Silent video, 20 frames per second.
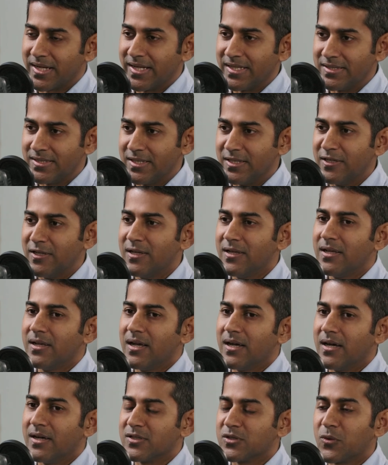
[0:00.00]
AC.
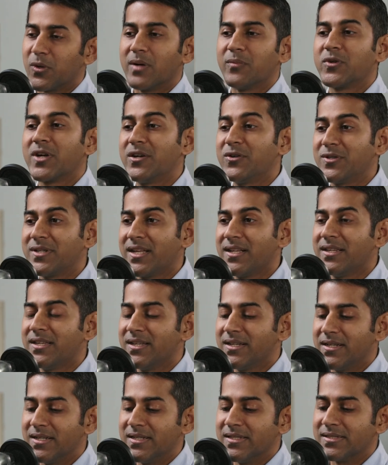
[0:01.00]
So what I'm trying to tell
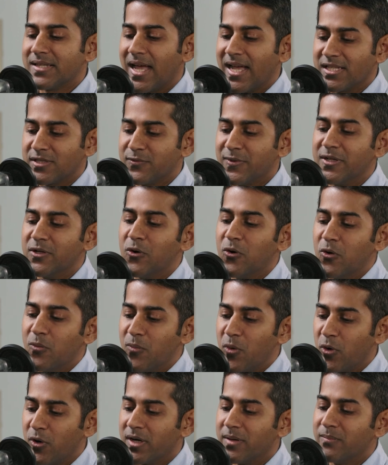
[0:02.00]
here is as we go
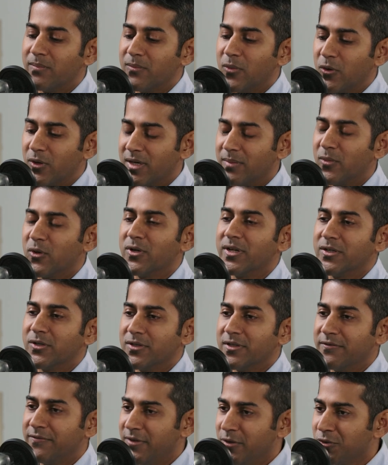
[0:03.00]
more and more and more into
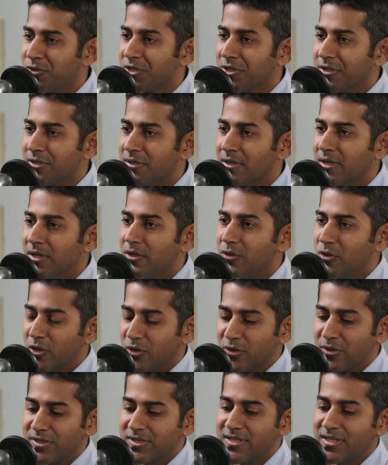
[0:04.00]
the future, you're
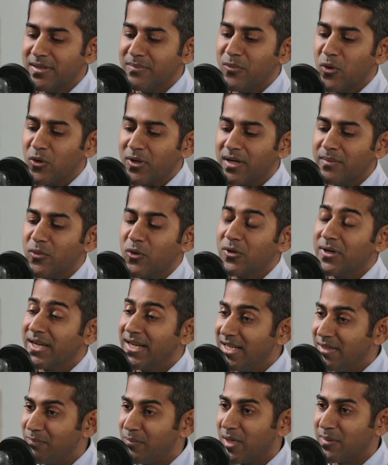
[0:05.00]
going to see more and more
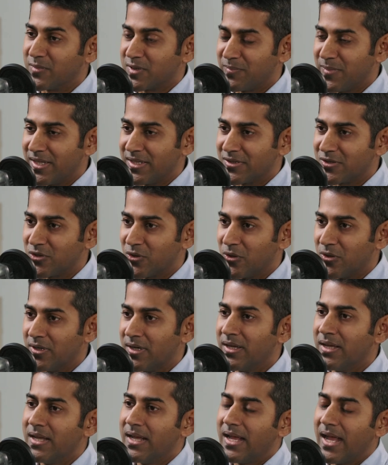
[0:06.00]
heat pumps being sold
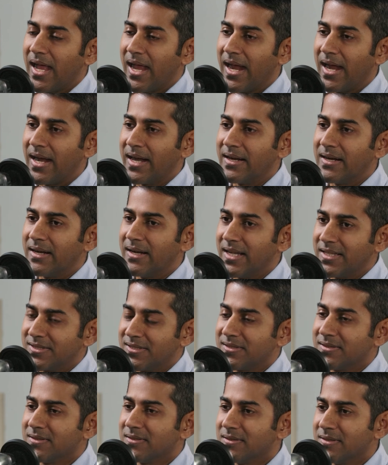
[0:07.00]
and
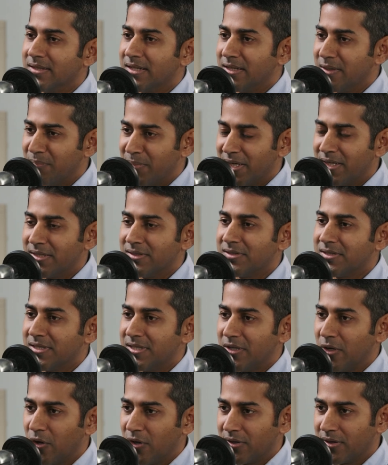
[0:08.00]
less the
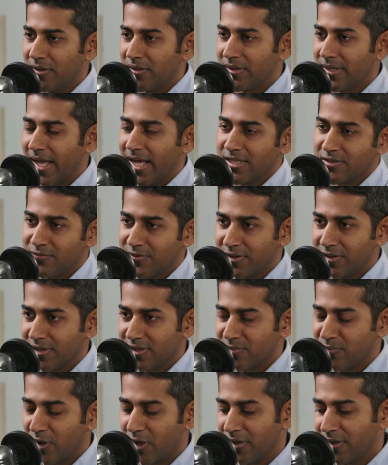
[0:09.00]
dependency on the gas
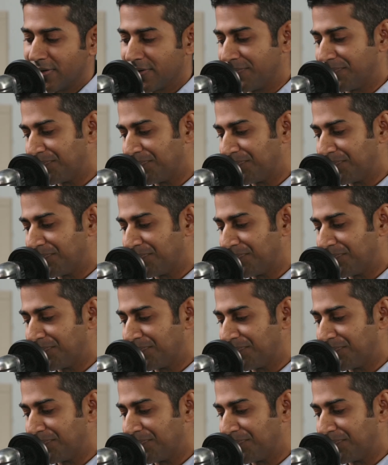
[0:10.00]
furnace product.